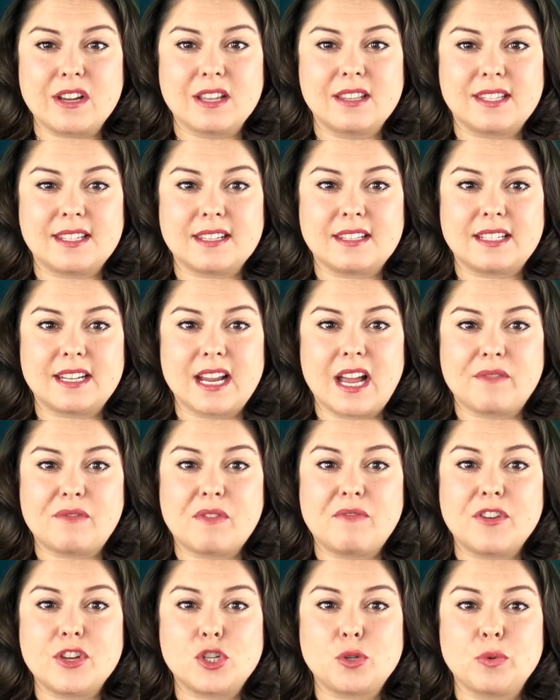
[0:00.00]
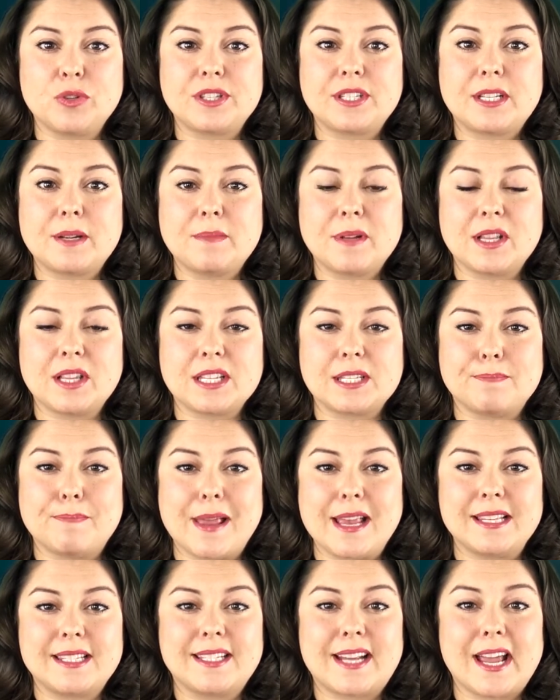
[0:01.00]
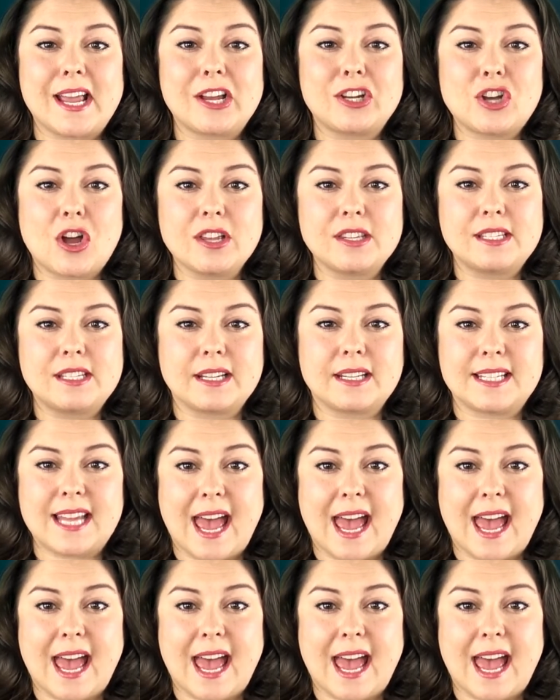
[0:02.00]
consisting of a visual stimulus-based diagnostic